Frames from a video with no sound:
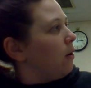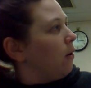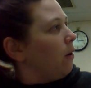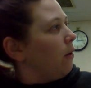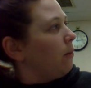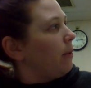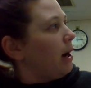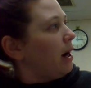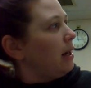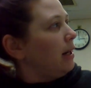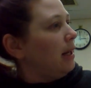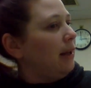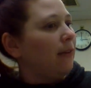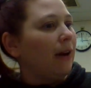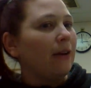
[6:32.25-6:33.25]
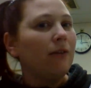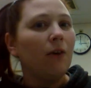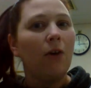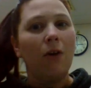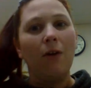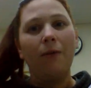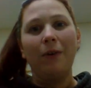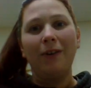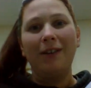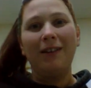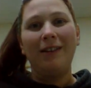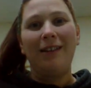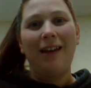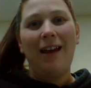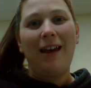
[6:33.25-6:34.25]
Alrighty, that's all for
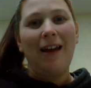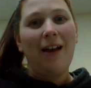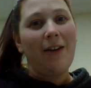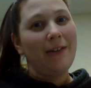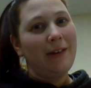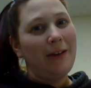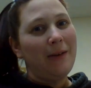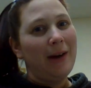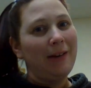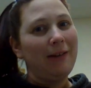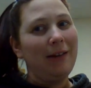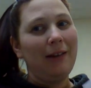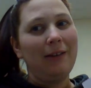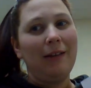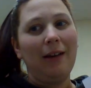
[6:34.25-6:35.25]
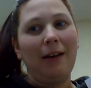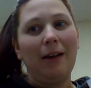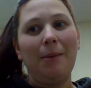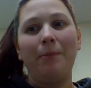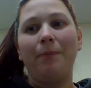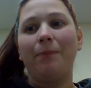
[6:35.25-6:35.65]
today. I'll see you guys next time.